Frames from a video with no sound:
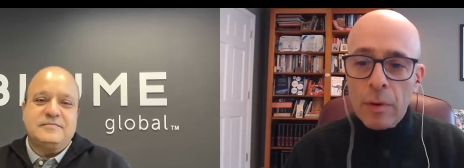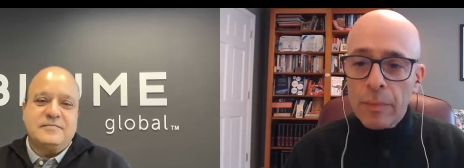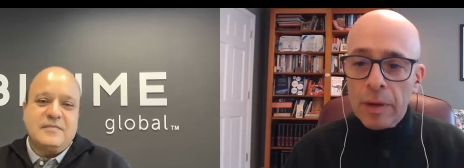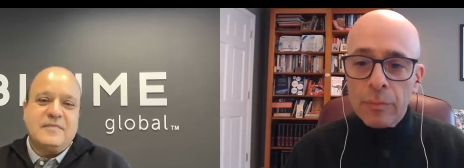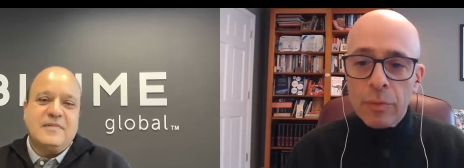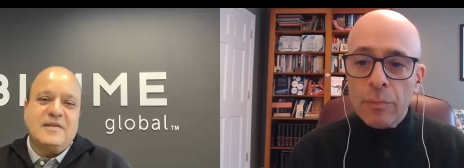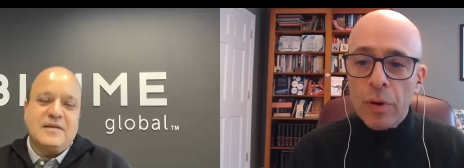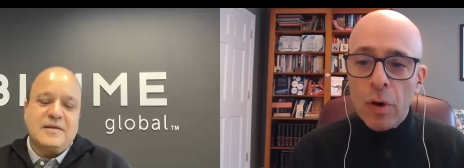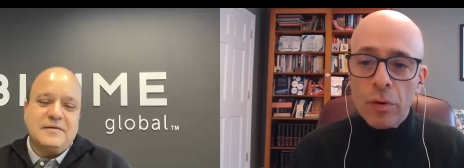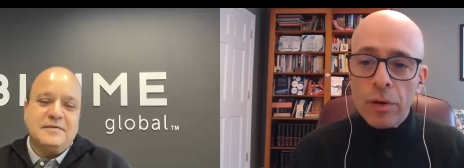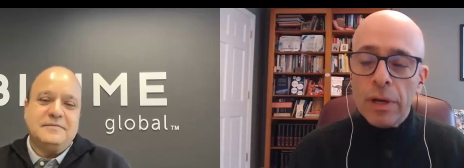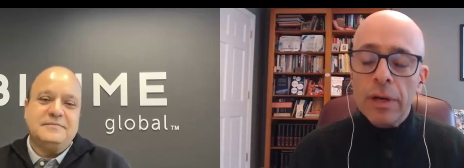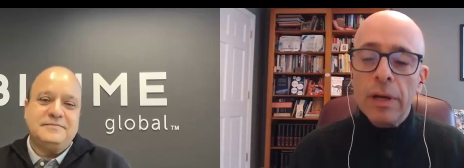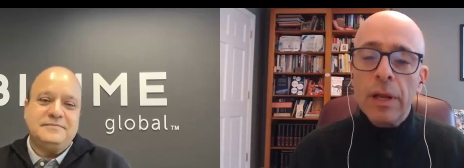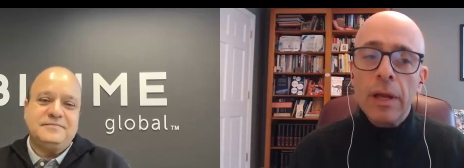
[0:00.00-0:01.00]
Speaker 1: a big
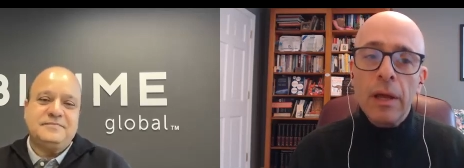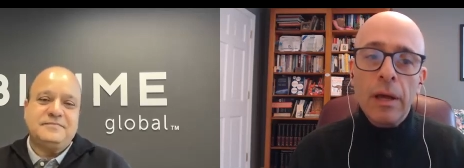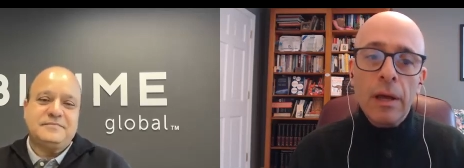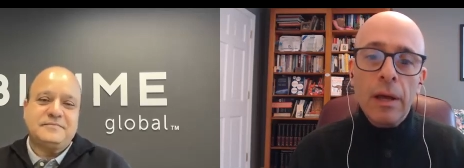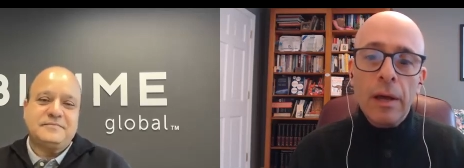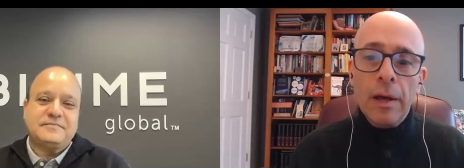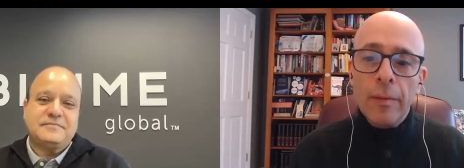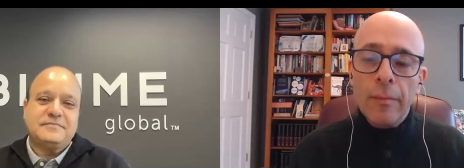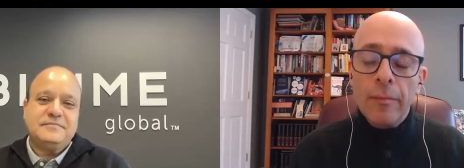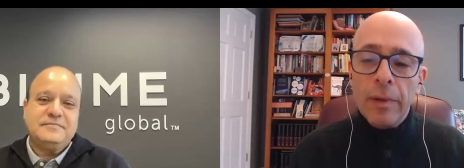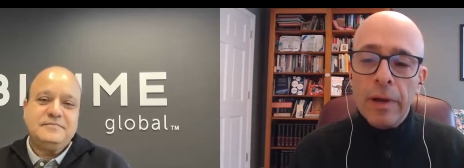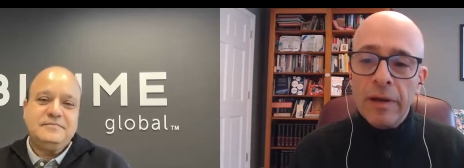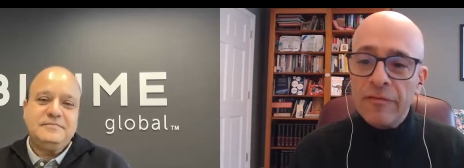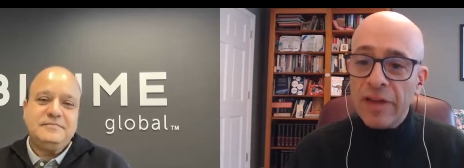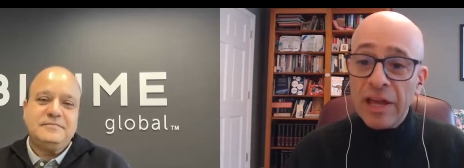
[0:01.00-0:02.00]
proponent,
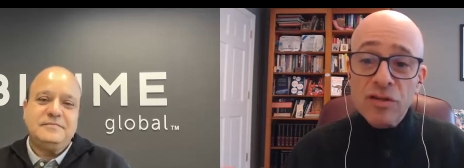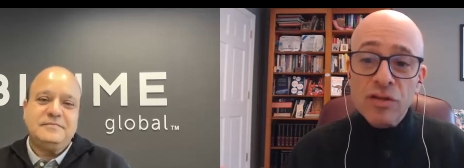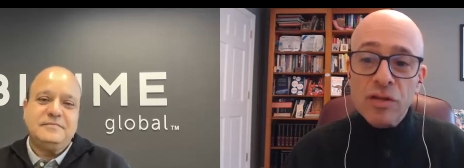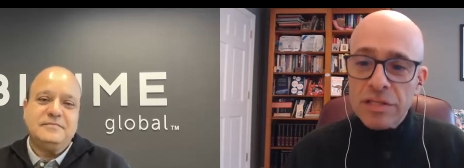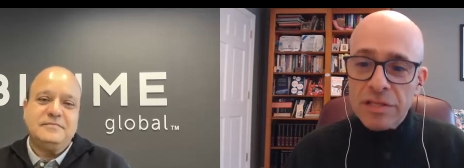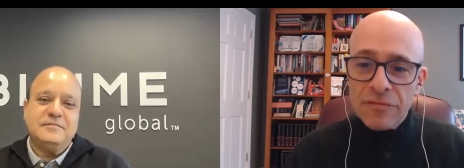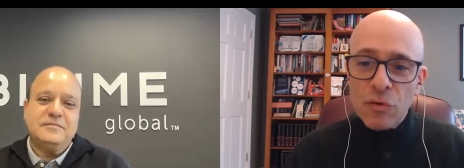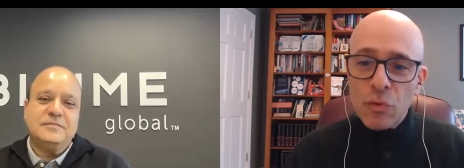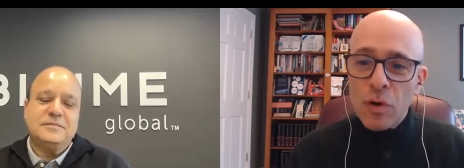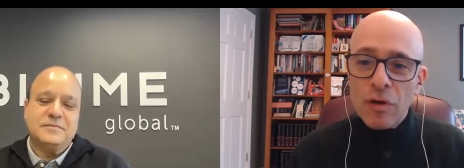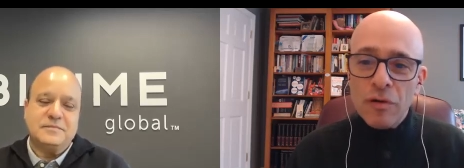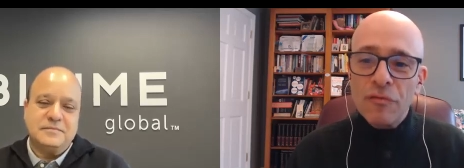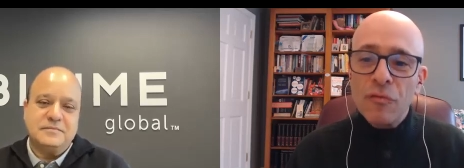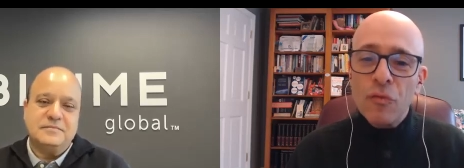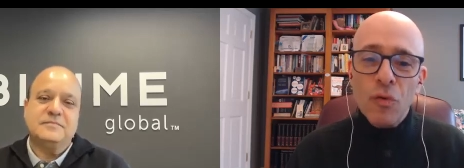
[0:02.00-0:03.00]
um, an evangelist, if you
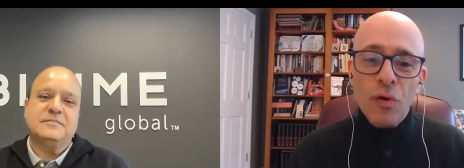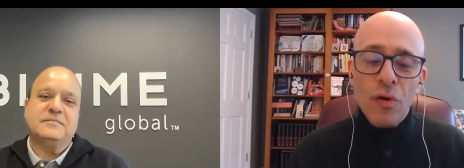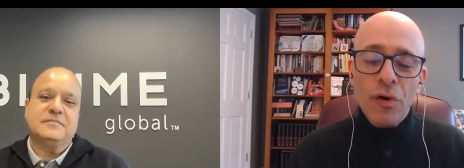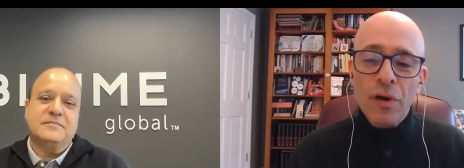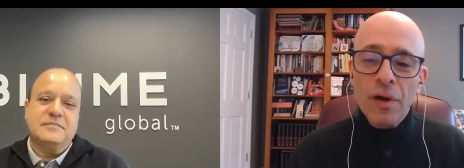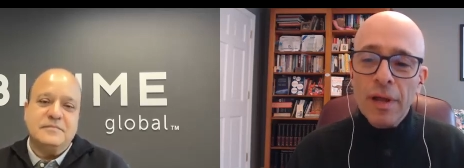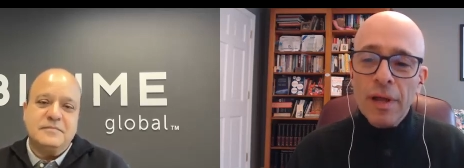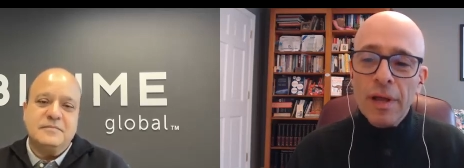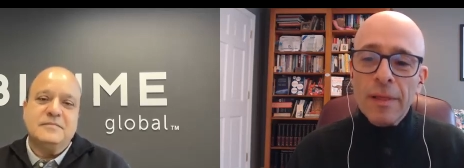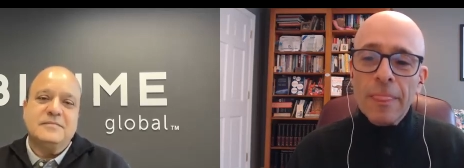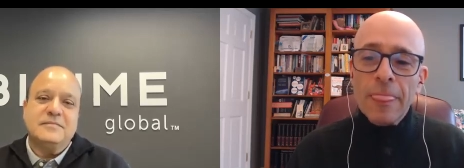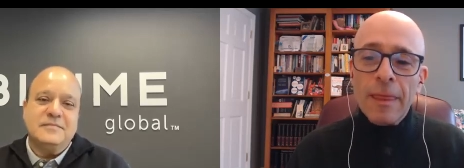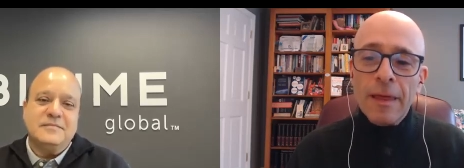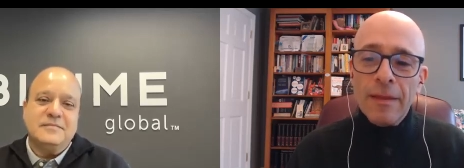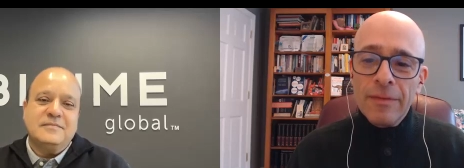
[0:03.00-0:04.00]
will, for
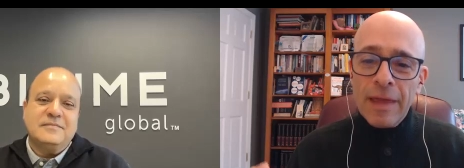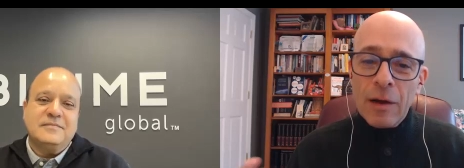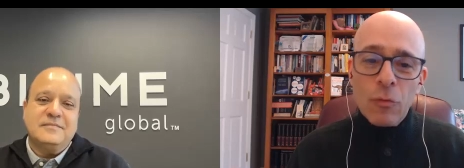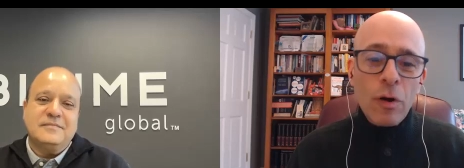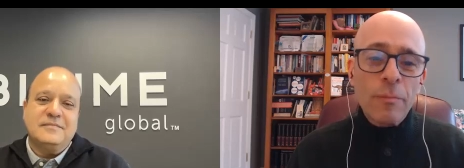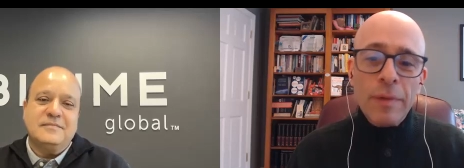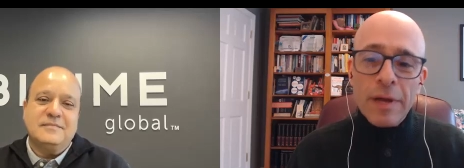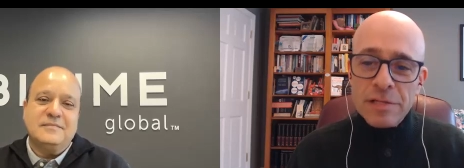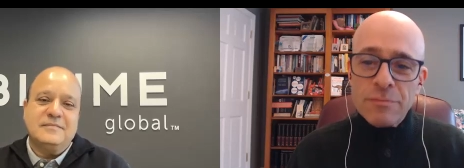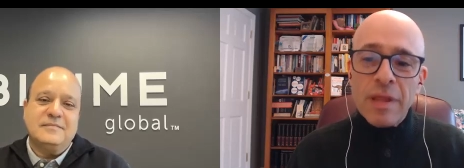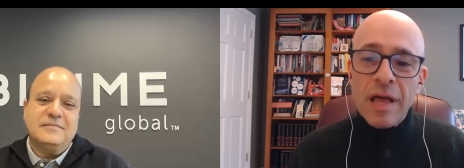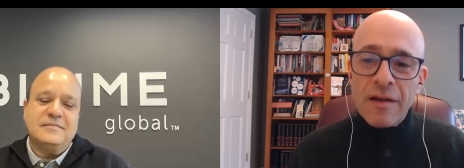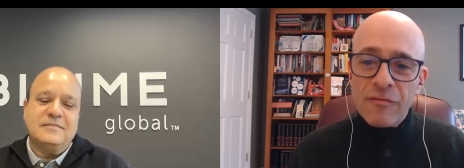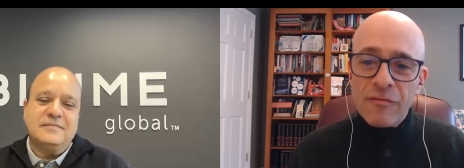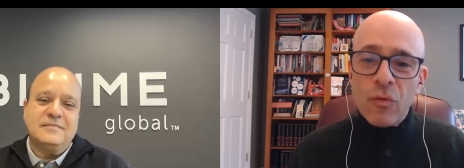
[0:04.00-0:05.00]
network based
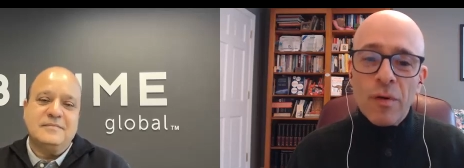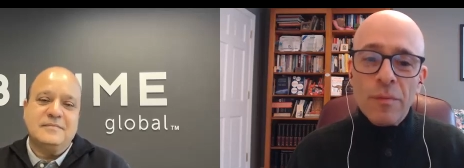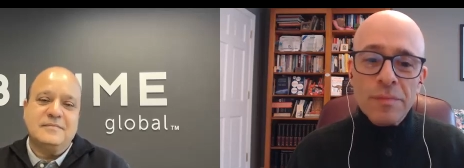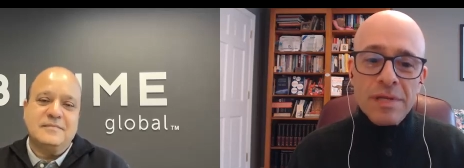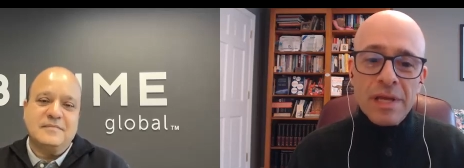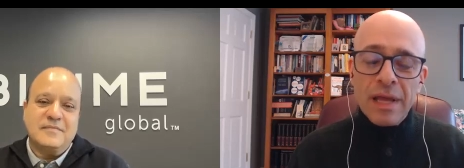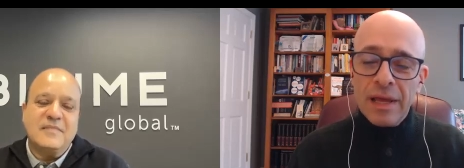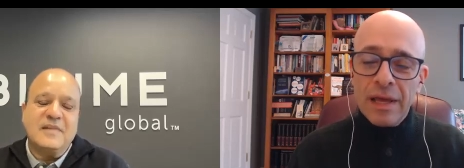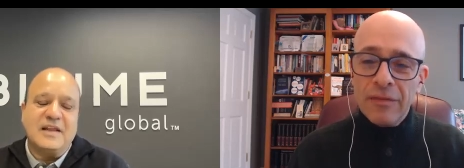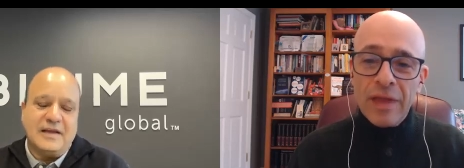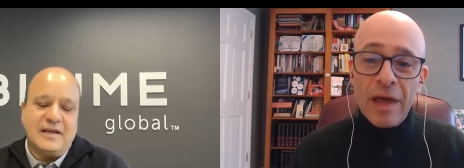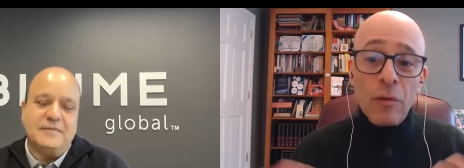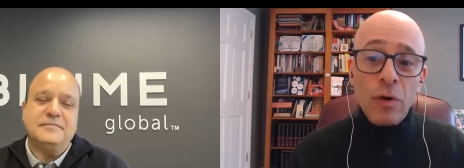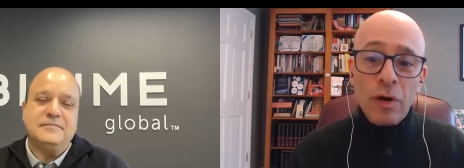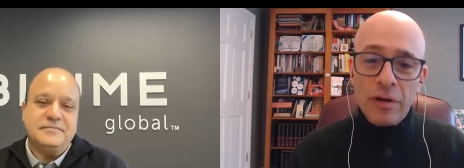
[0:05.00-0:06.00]
platforms and
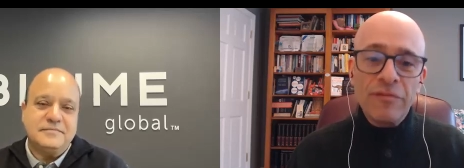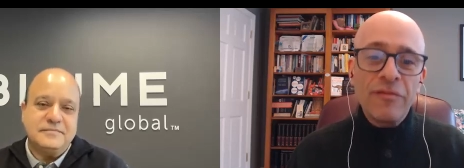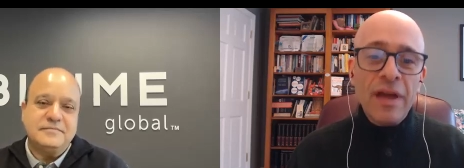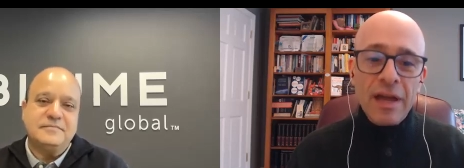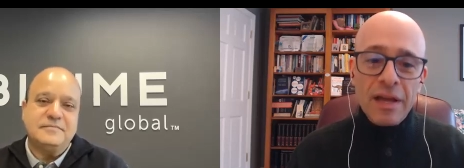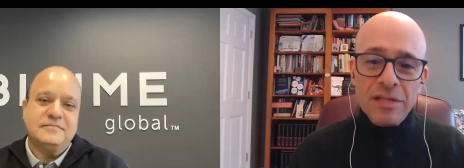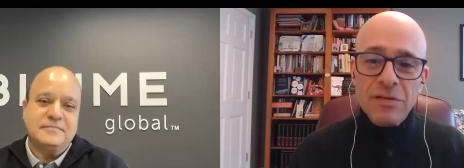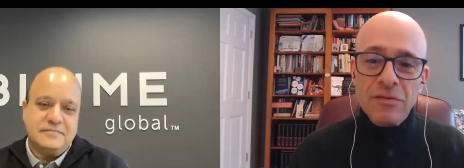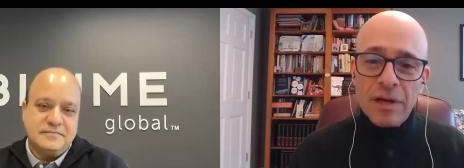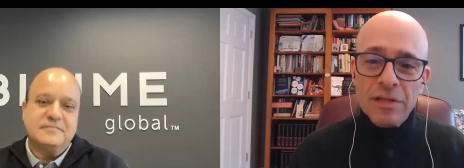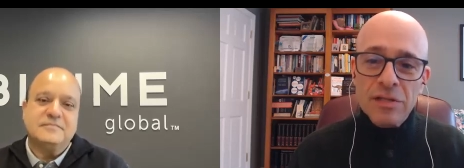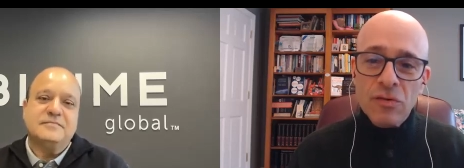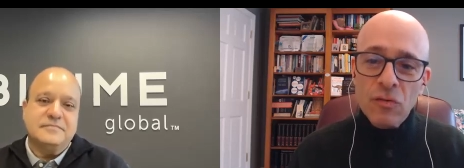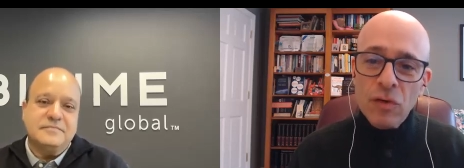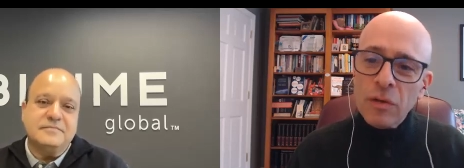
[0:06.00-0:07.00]
network effects
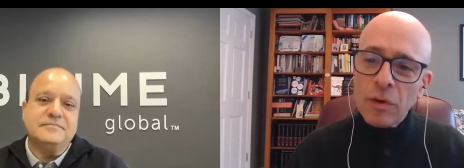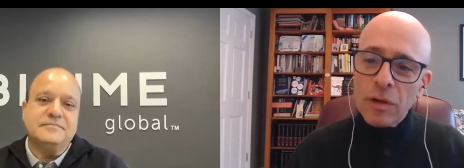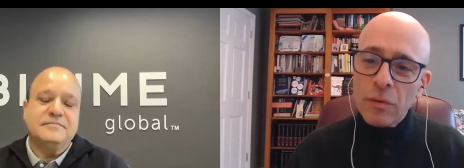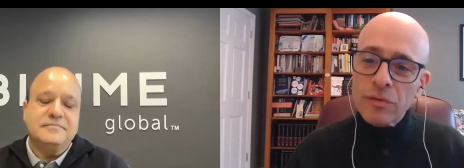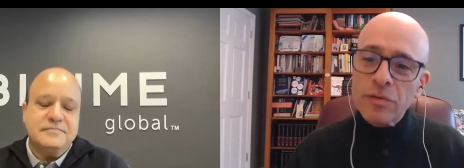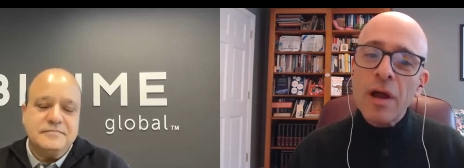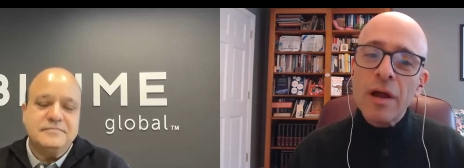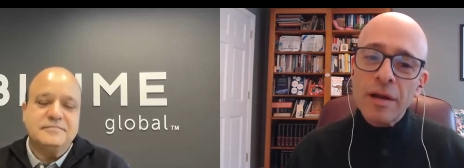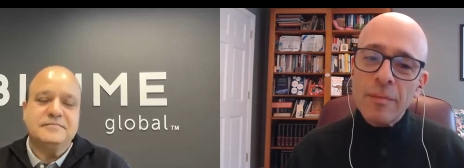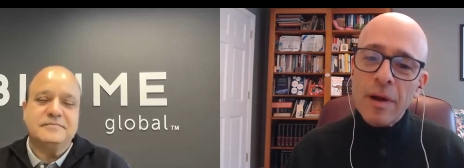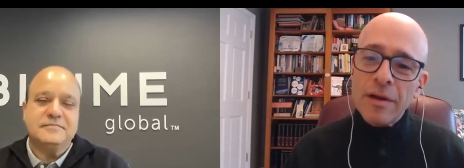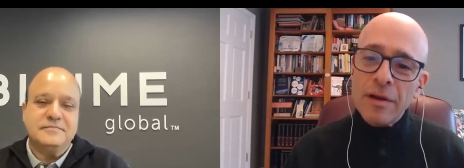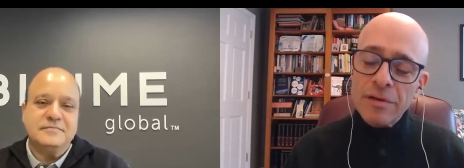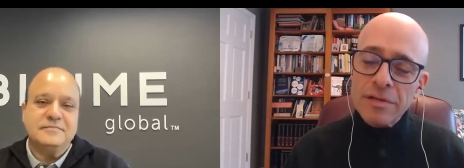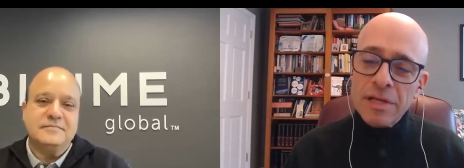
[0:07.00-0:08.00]
right so really what you were talking
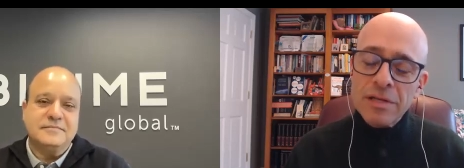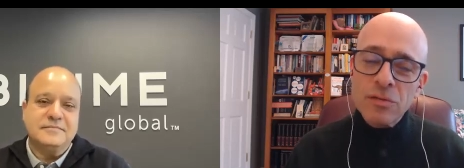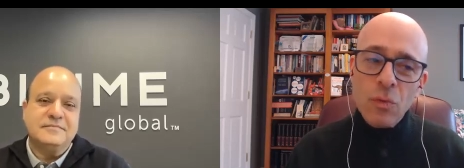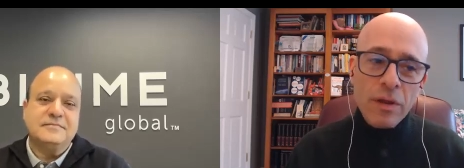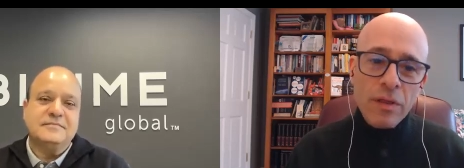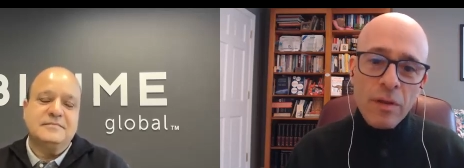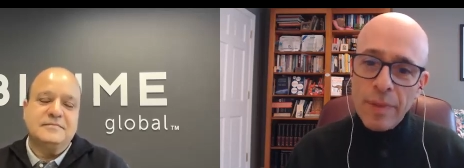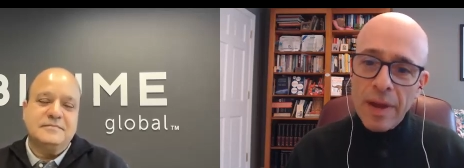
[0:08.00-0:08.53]
about here is, is one of the